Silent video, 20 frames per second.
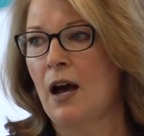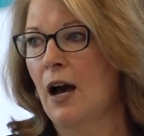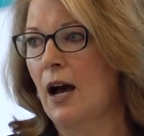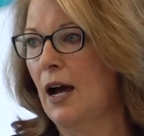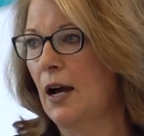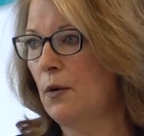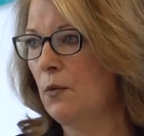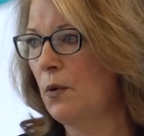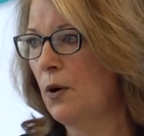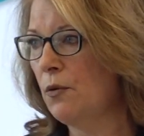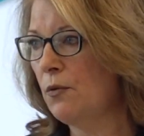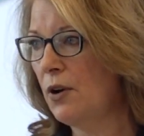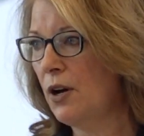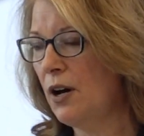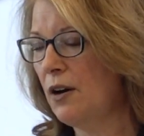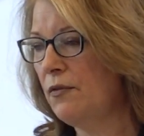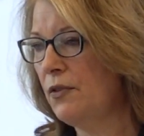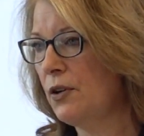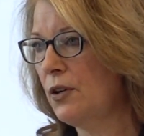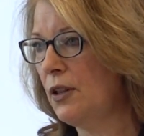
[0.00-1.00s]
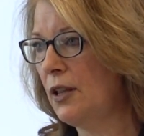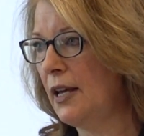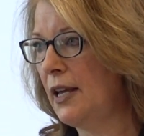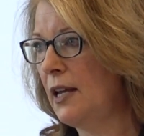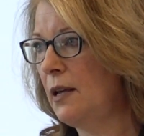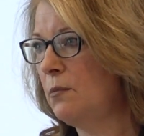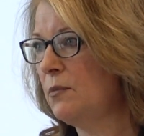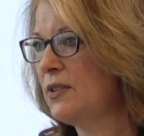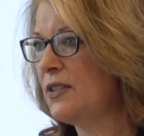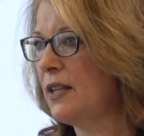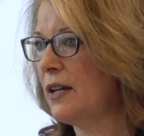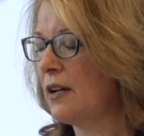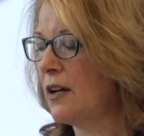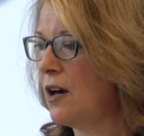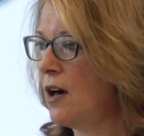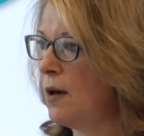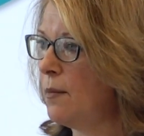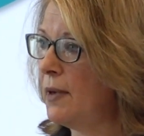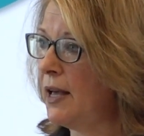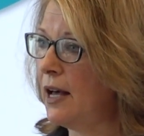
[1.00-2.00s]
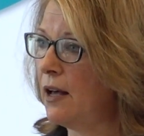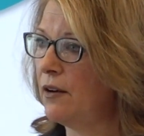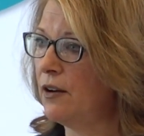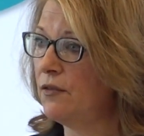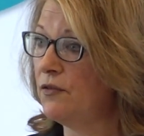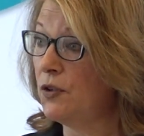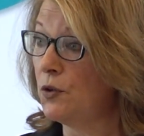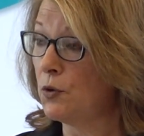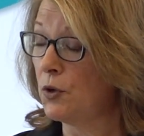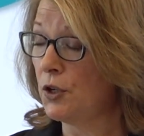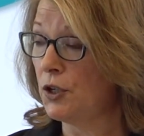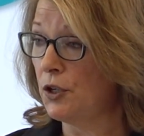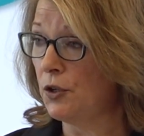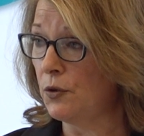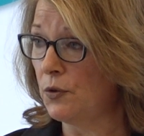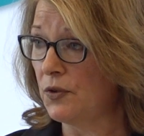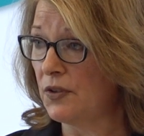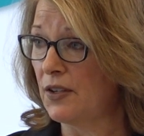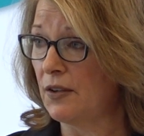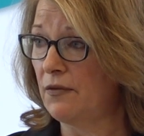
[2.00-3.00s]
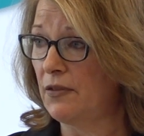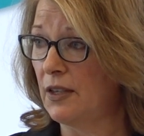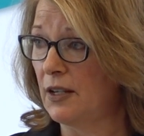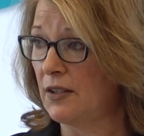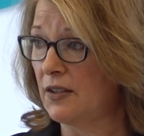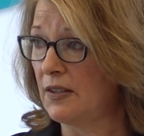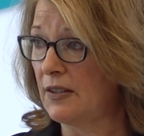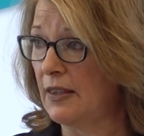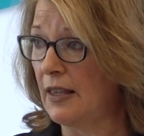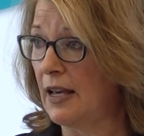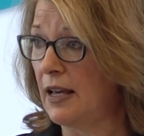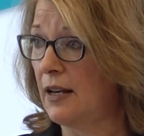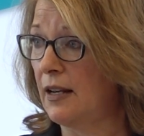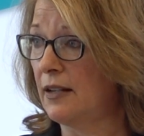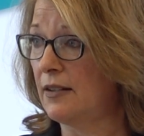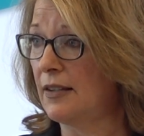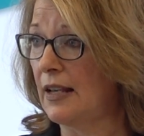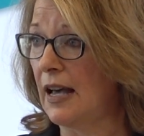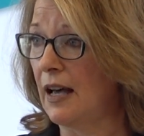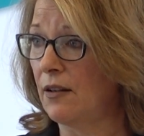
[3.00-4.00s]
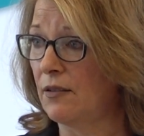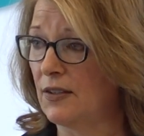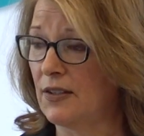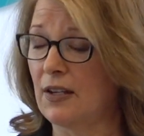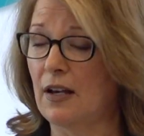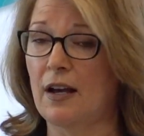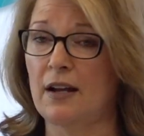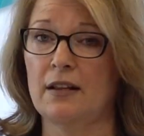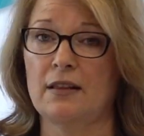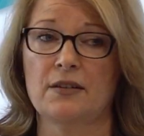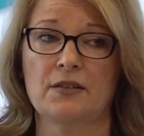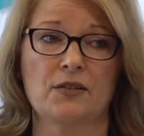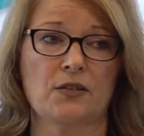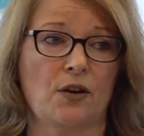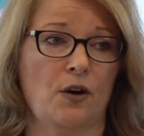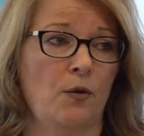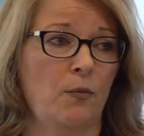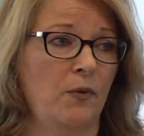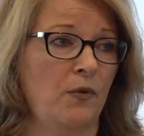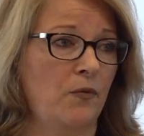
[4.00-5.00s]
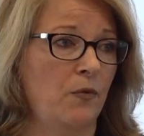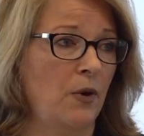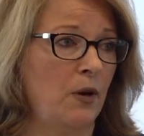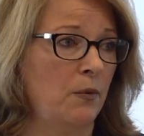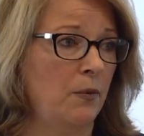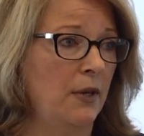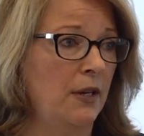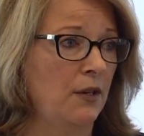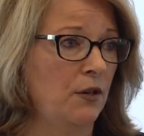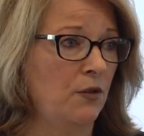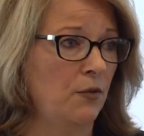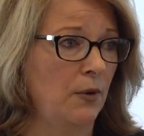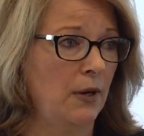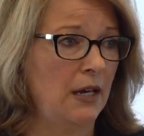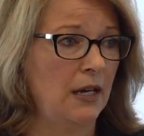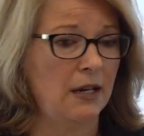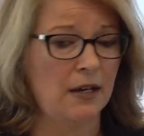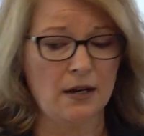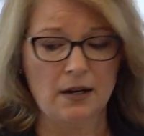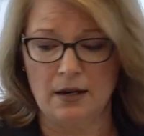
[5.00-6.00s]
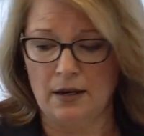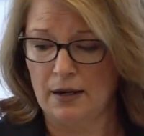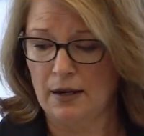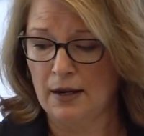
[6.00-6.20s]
I won't cover claims that come out of your use of this that is outside of the scope of what we agreed.